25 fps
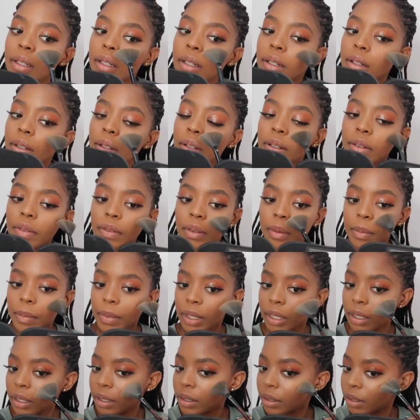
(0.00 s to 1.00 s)
I don't know if I'm
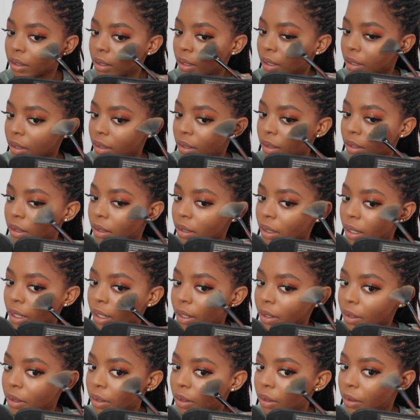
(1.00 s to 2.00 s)
making sense.
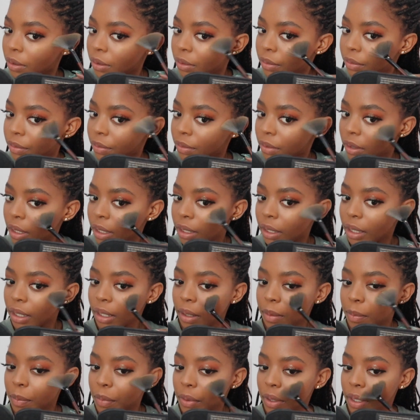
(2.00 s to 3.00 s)
I don't know, I
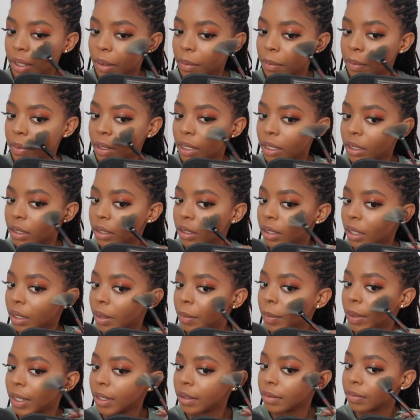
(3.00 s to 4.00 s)
think I'm putting blush,
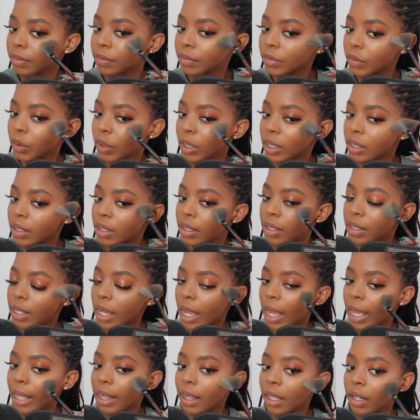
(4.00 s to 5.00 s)
I mean, what is this
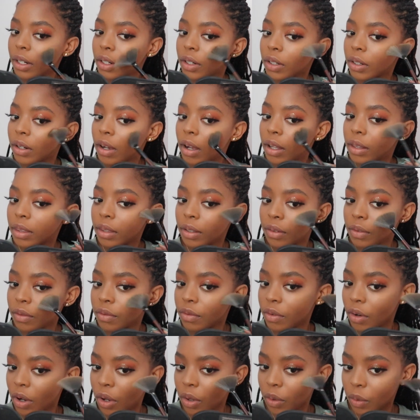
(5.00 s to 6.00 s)
highlighter on the
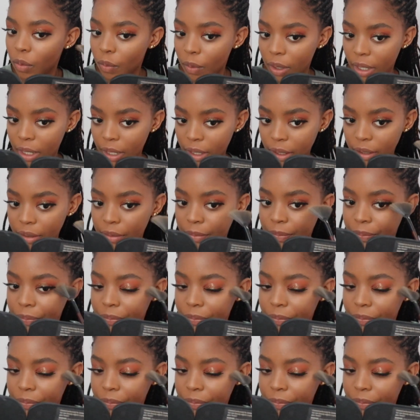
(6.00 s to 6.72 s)
wrong way?